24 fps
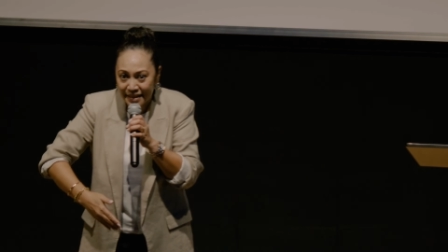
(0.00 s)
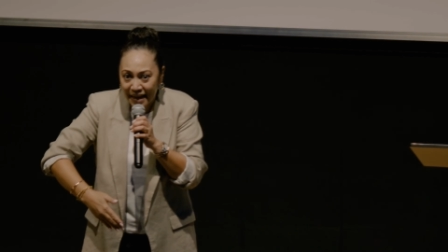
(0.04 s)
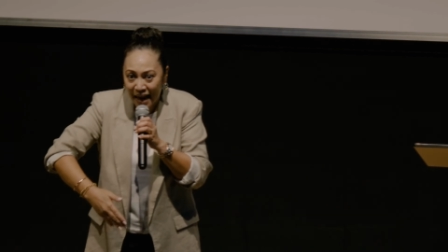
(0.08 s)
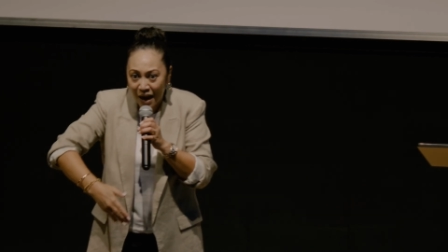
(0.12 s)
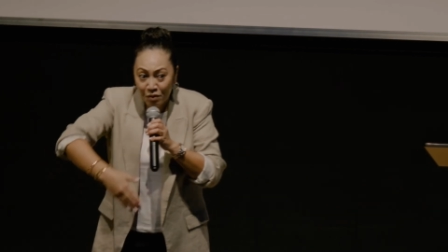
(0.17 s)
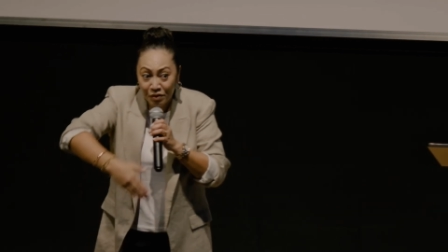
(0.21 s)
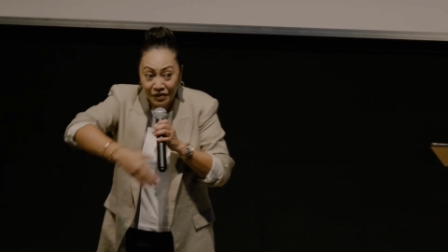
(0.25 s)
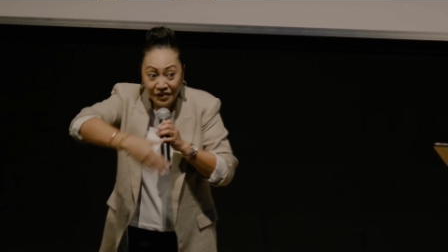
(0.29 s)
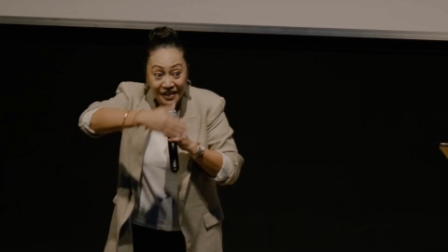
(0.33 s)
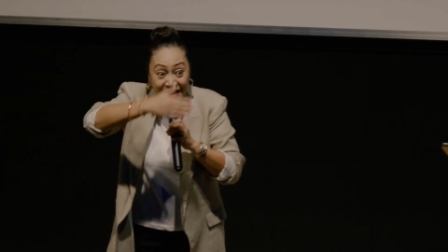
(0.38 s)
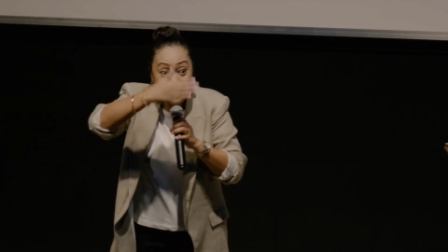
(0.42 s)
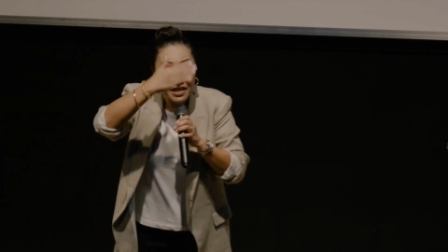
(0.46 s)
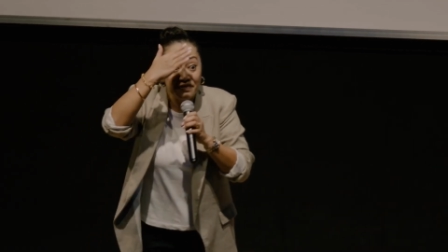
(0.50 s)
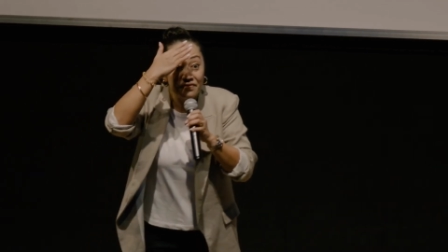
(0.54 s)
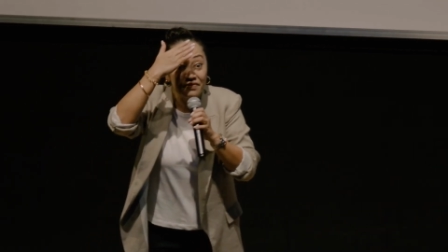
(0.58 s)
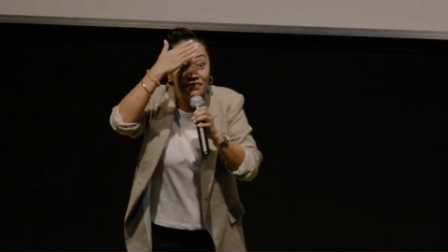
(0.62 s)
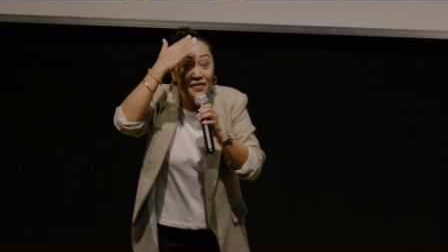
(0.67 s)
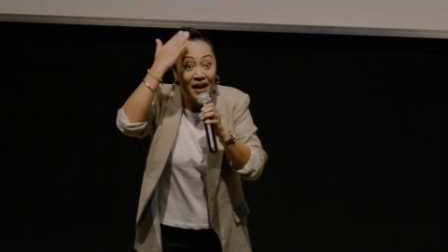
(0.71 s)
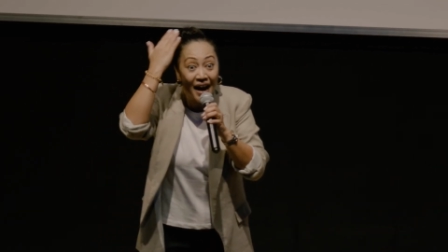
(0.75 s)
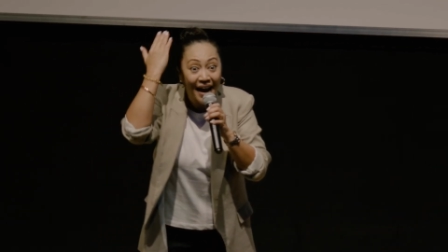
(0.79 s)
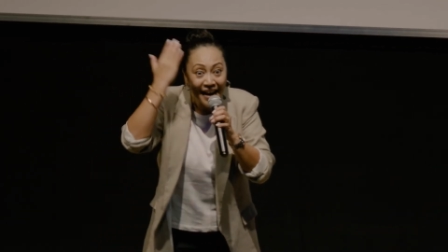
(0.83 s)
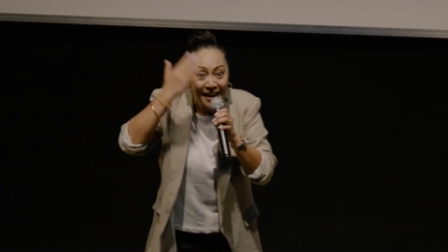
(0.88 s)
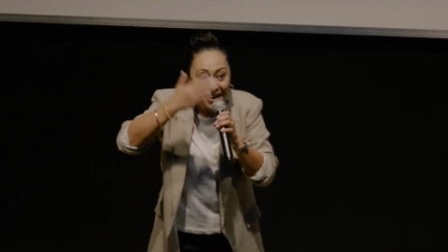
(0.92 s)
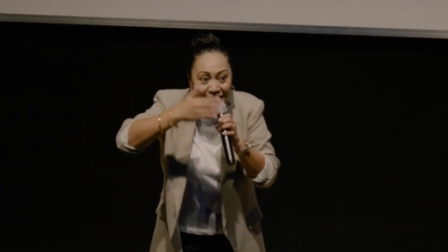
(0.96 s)
now with this
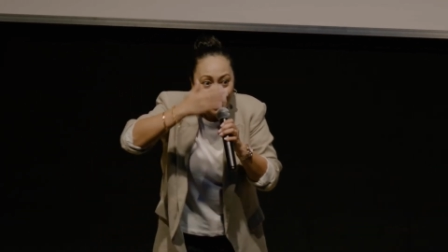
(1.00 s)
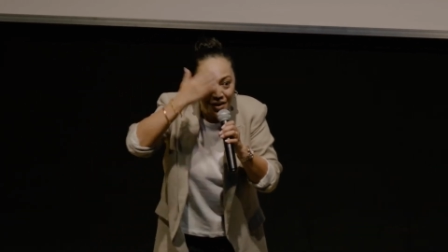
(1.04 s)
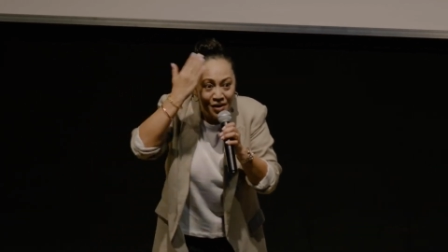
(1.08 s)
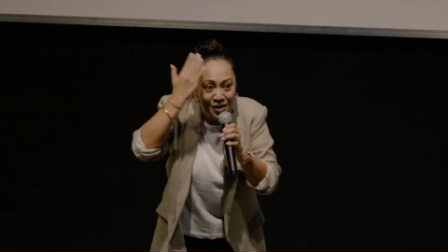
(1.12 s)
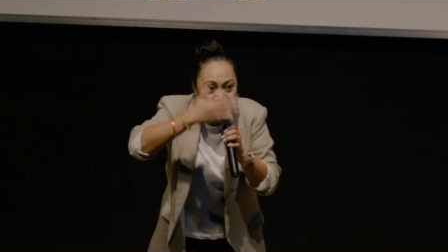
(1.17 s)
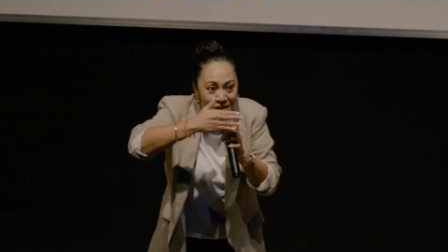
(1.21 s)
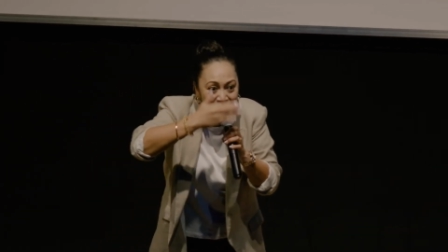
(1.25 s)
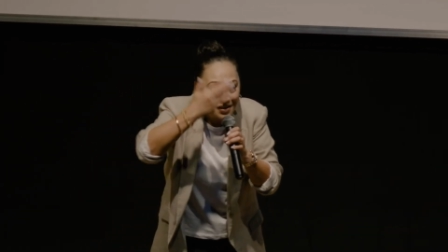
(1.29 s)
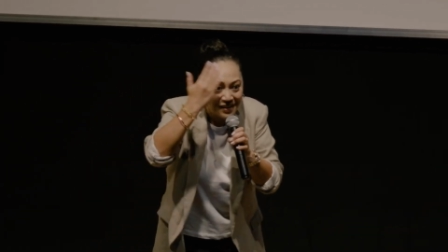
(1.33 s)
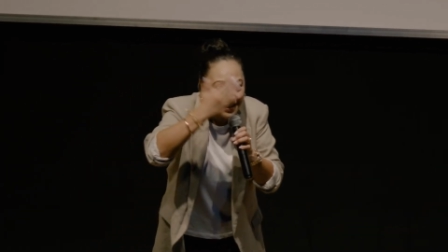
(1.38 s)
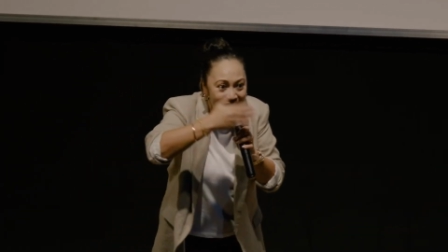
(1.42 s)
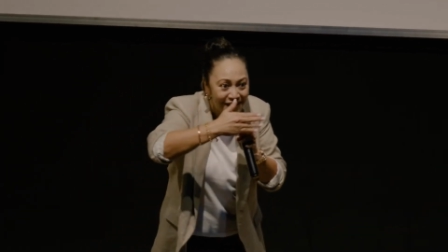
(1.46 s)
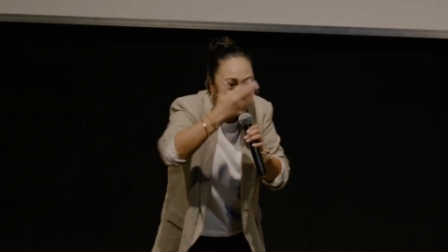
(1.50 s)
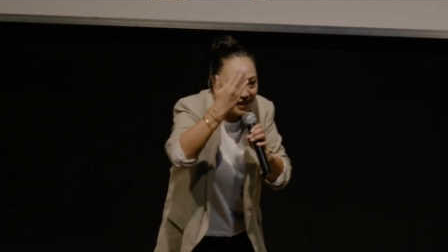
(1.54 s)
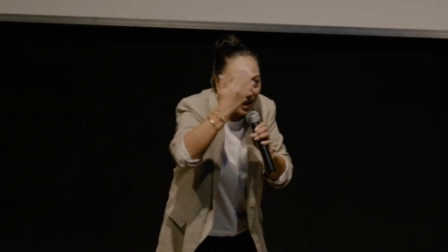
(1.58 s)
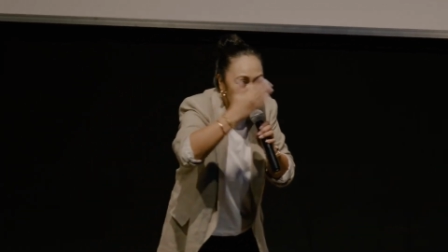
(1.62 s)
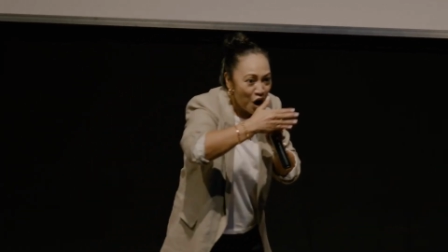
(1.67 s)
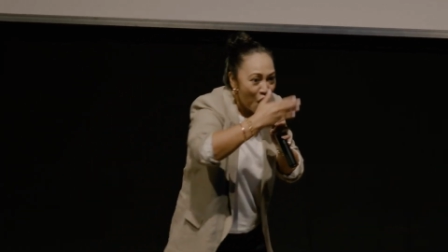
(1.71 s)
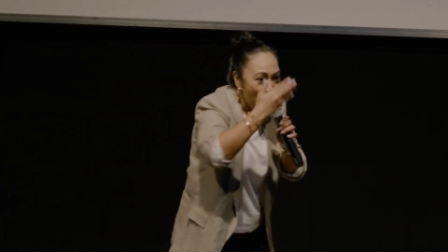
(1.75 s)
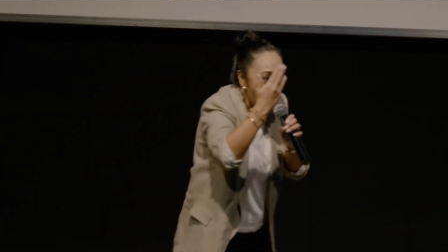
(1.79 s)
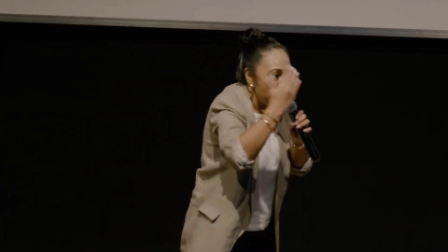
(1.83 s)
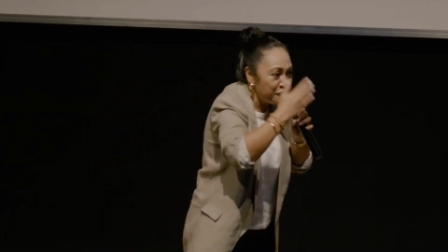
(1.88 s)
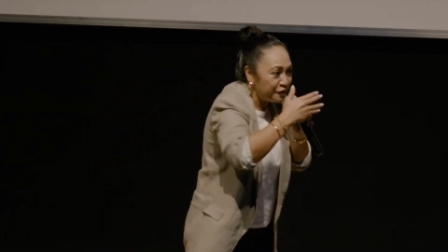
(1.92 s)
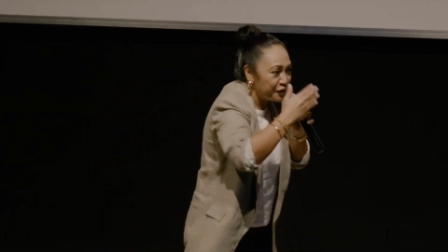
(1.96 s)
veil
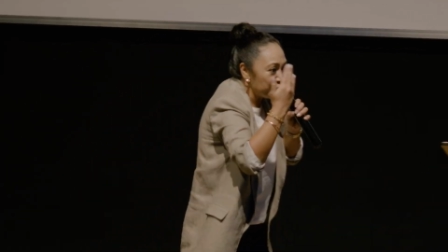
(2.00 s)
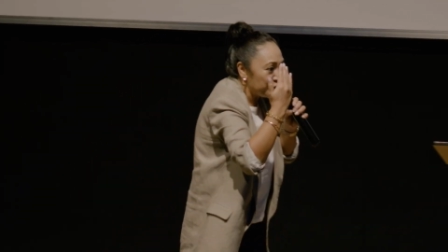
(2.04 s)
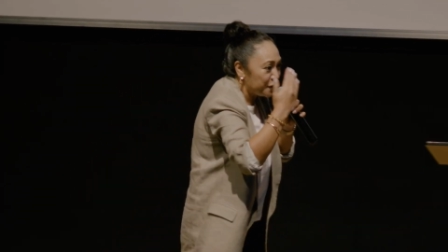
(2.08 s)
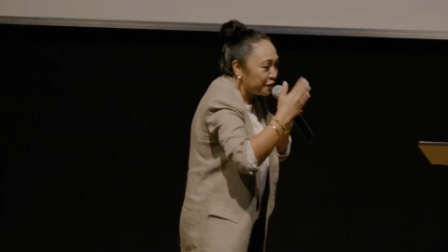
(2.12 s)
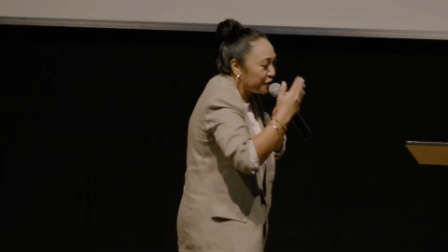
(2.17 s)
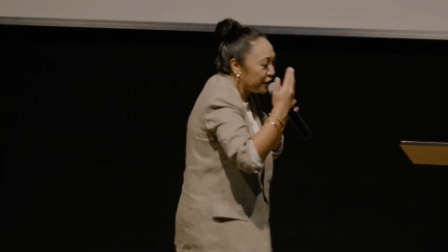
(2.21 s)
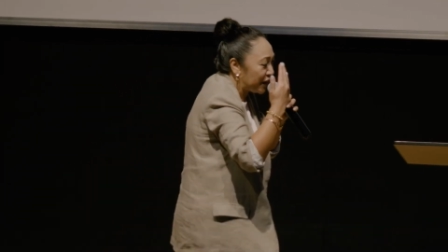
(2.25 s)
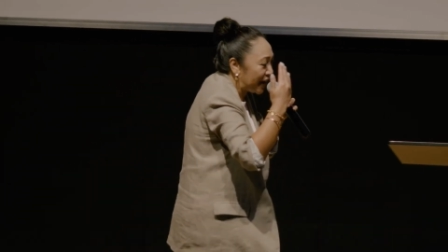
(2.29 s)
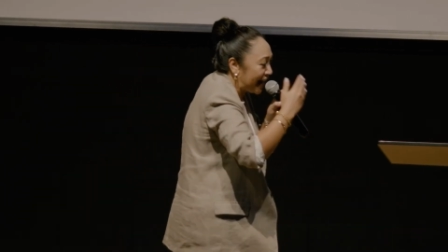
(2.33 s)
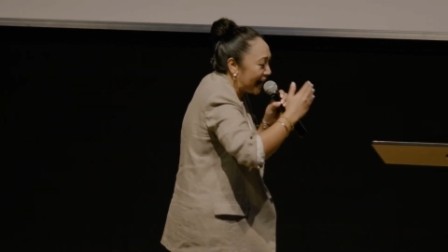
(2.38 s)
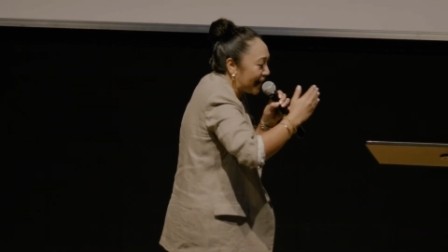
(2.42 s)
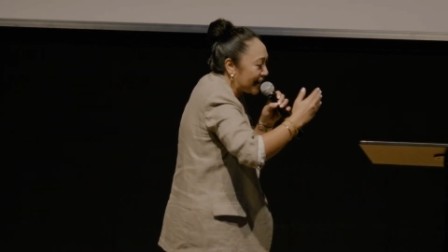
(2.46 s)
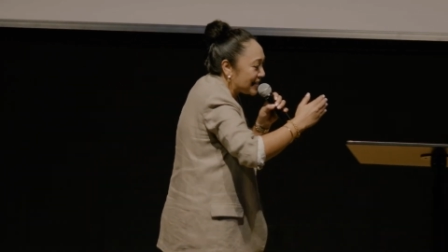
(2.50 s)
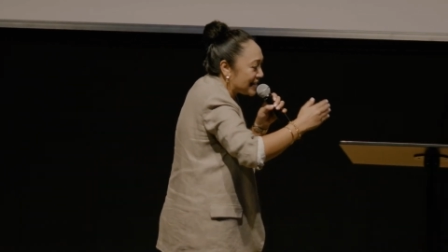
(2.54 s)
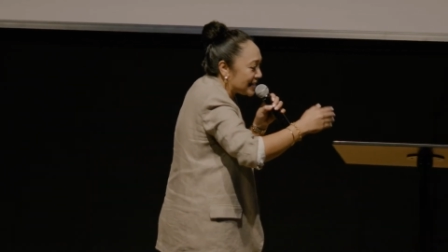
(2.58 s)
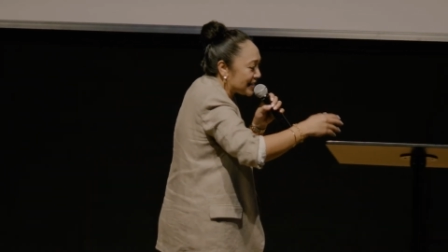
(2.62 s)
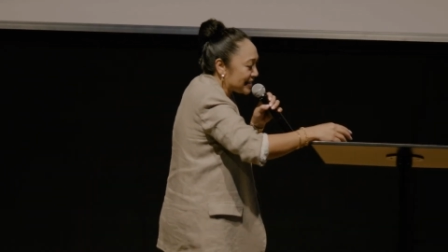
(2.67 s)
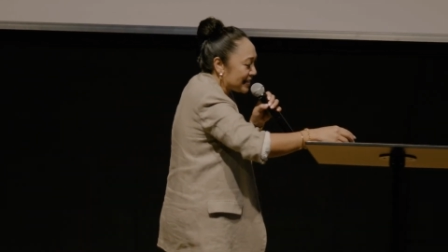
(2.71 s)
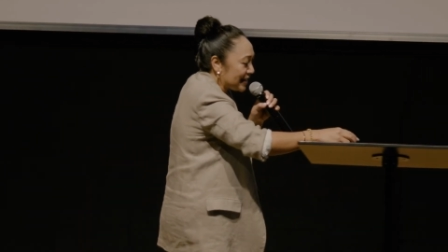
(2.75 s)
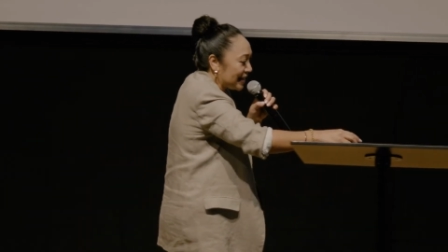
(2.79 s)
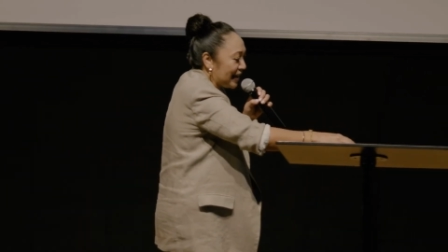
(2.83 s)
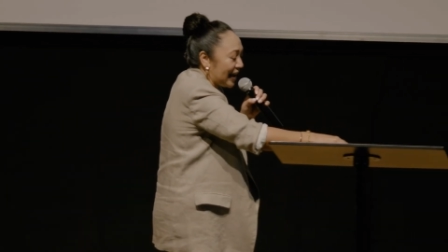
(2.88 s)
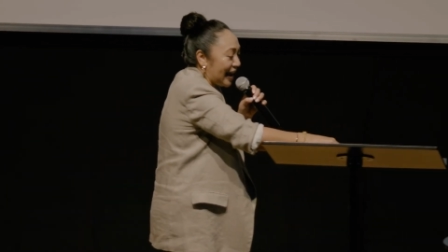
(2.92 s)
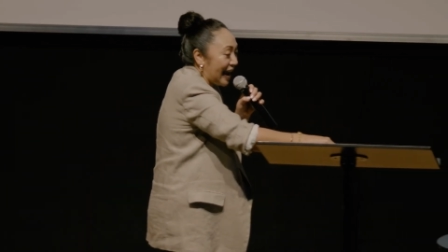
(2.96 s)
of
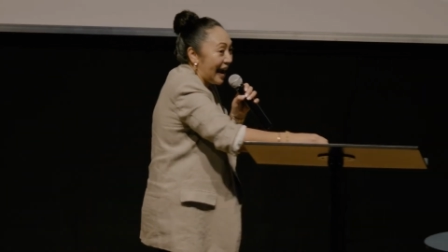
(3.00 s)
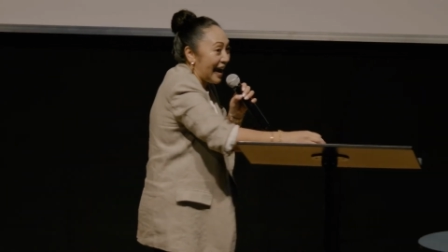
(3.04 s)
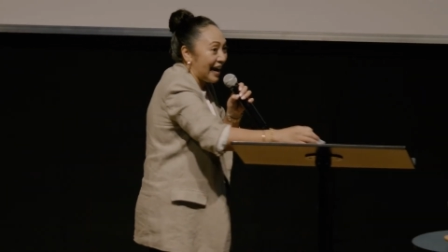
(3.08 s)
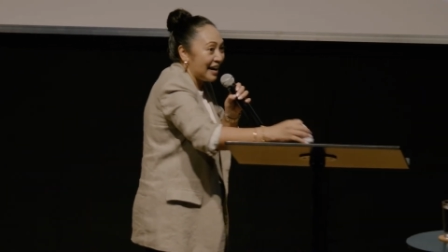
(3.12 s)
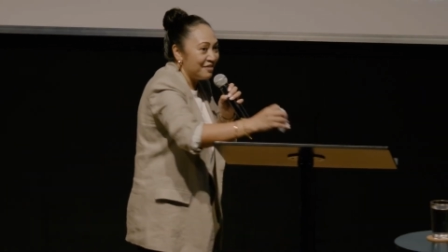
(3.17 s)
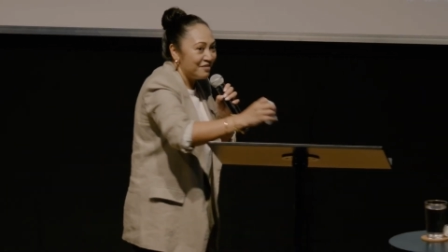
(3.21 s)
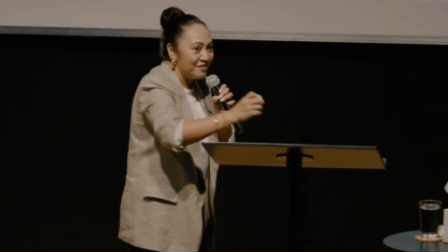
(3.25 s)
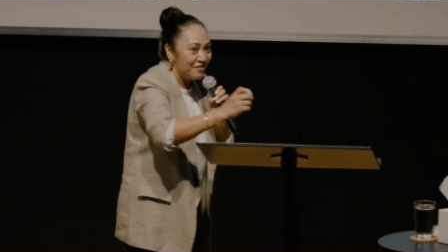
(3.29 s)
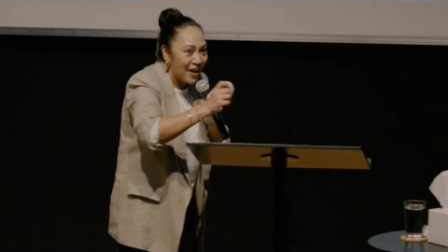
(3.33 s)
offense and